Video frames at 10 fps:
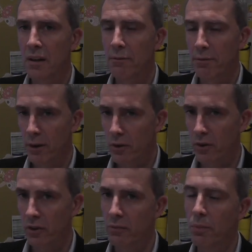
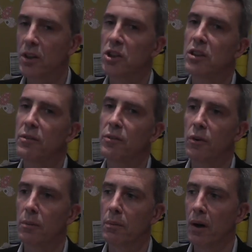focus might shift
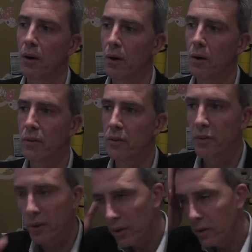from, oh,
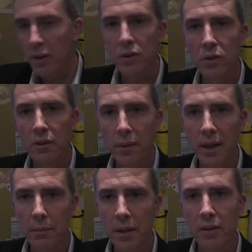duh, I shouldn't have made
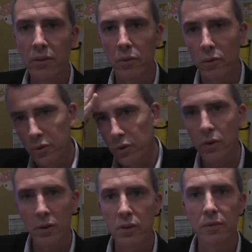a mess, or
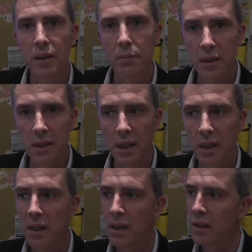duh, I should have eaten my dinner.
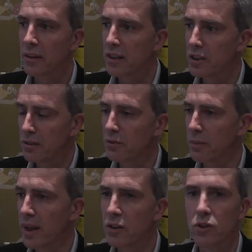They shift from
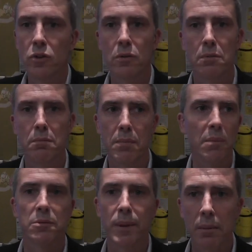that to
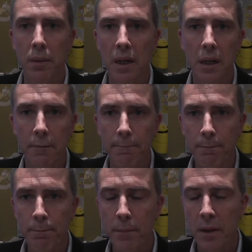mum's being mean.
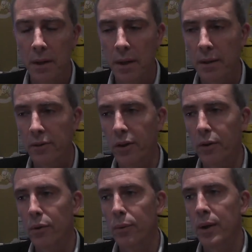
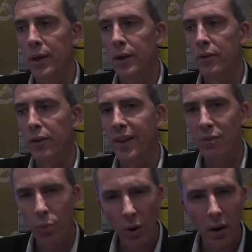So
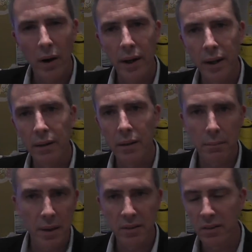that's why the
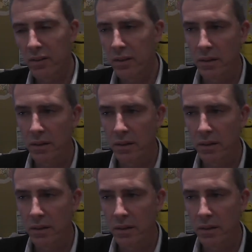message